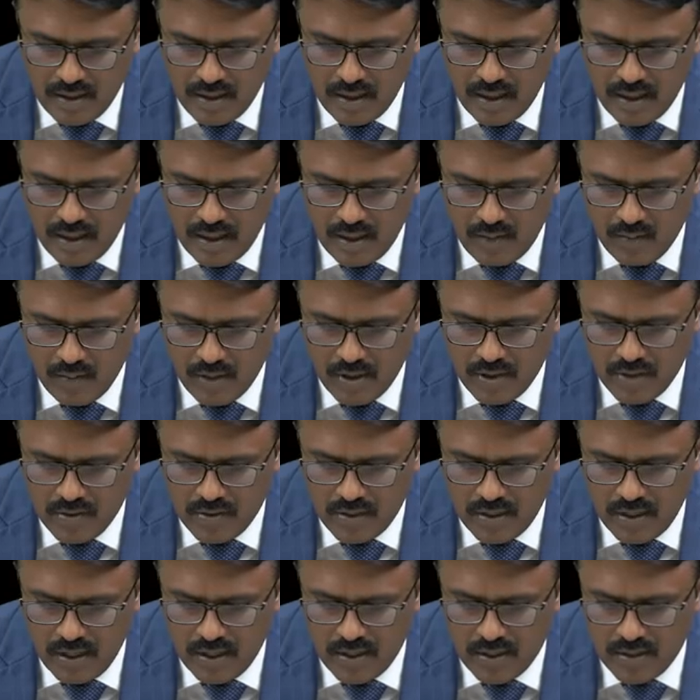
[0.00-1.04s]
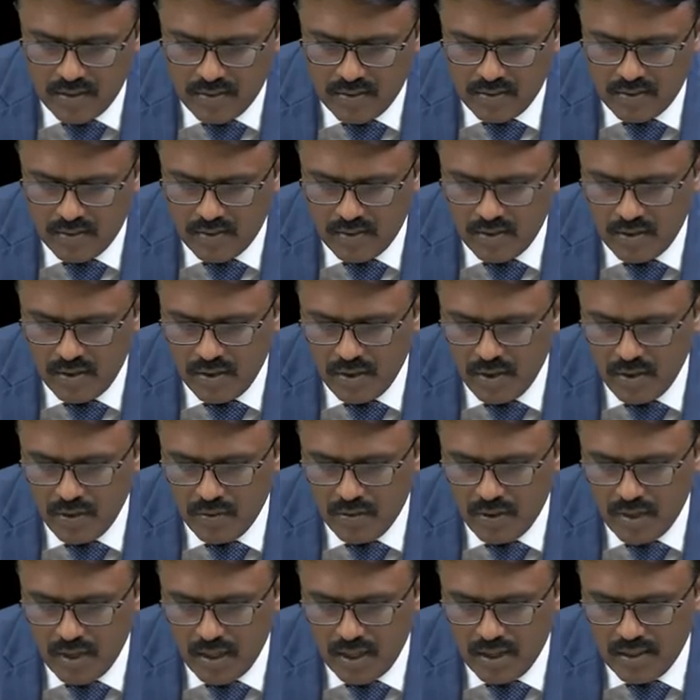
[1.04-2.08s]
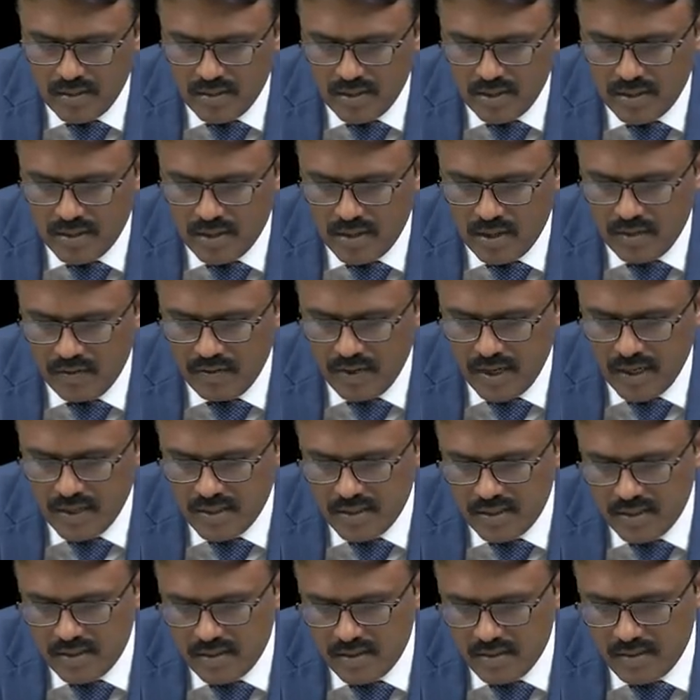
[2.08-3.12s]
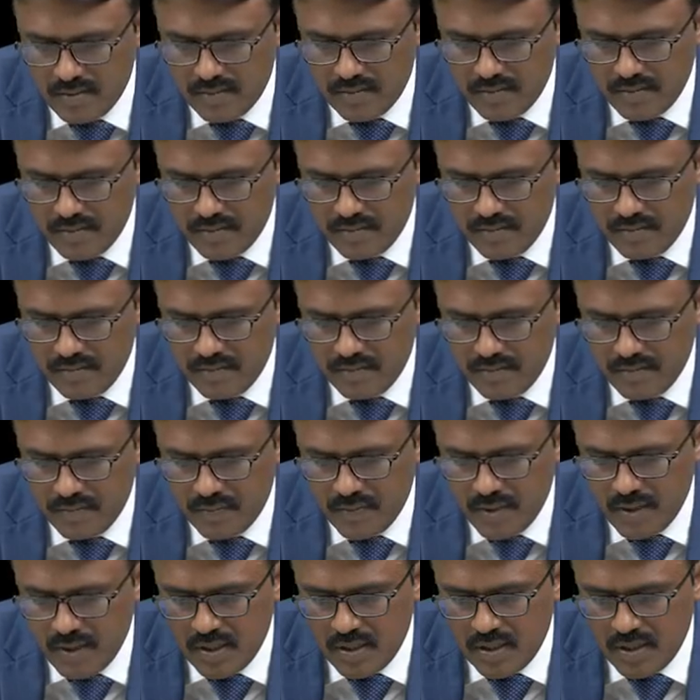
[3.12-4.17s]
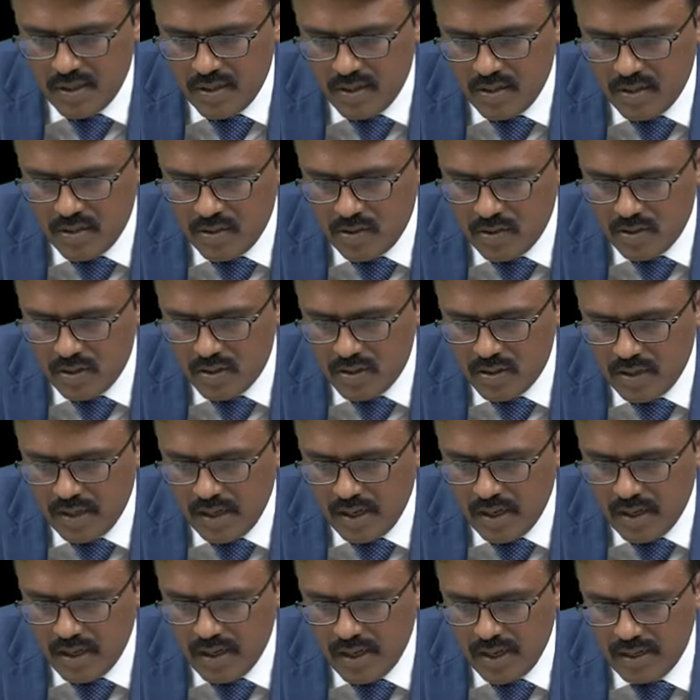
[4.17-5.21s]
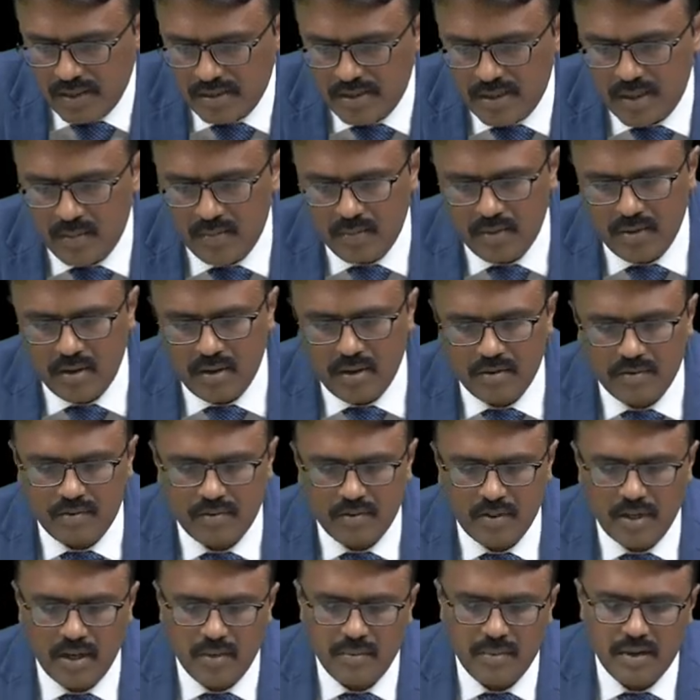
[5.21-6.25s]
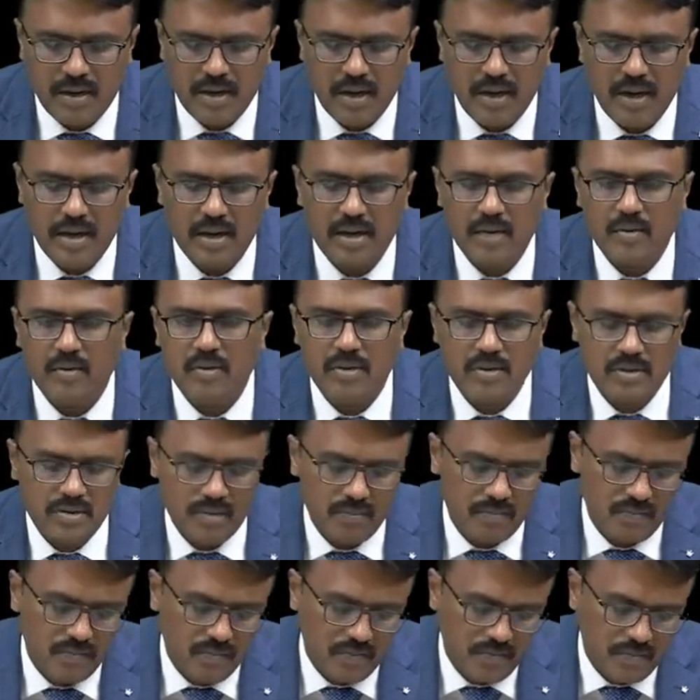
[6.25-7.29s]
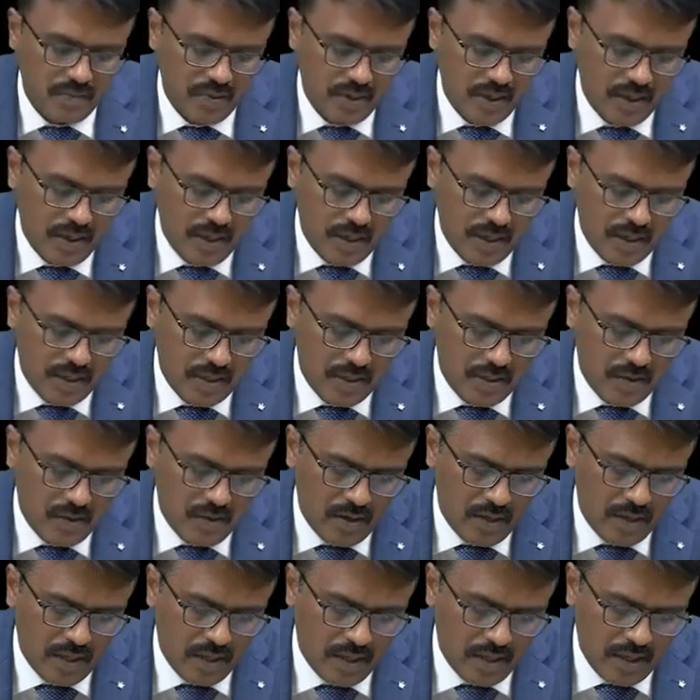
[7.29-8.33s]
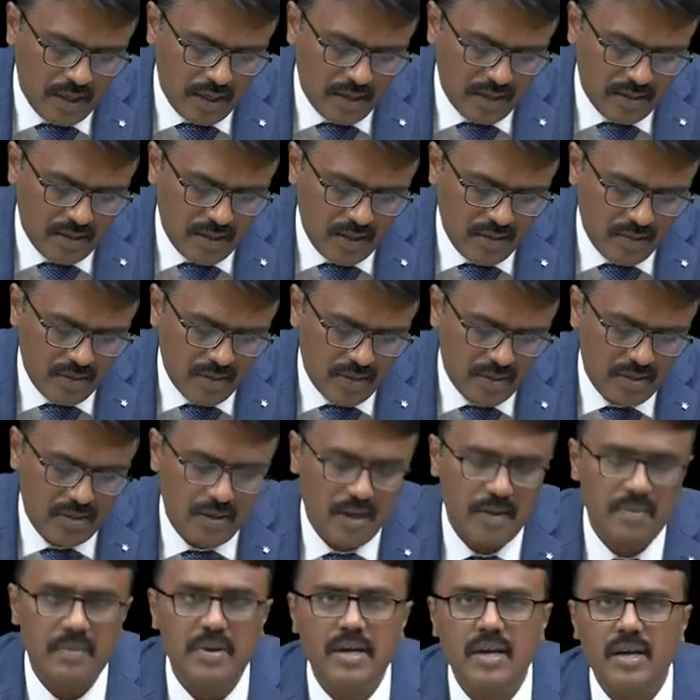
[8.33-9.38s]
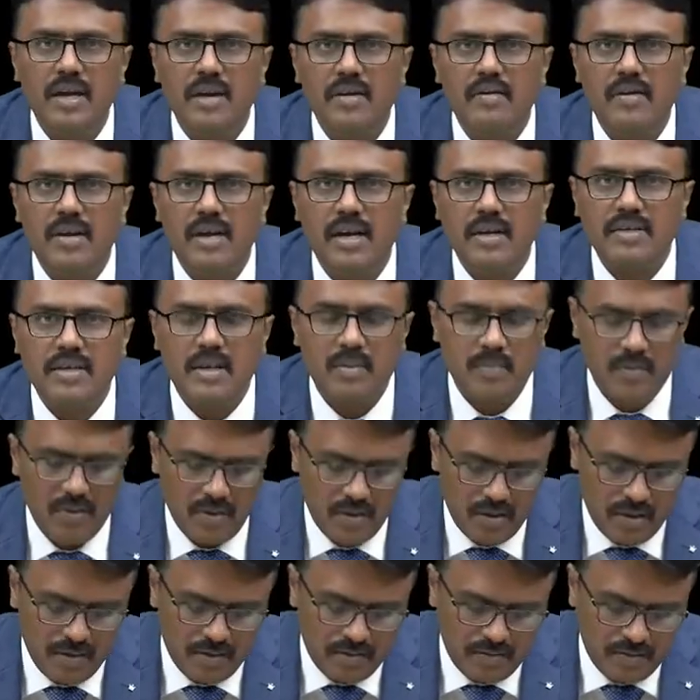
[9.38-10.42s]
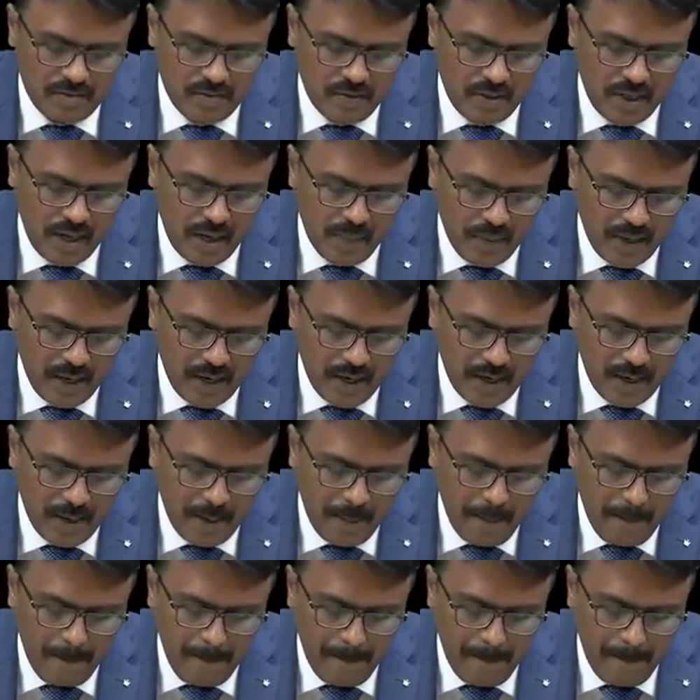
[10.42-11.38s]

And what you see is neutralization of acid. So this is an example of chemical antagonism. So what are the other examples? Let me give an example of heparin.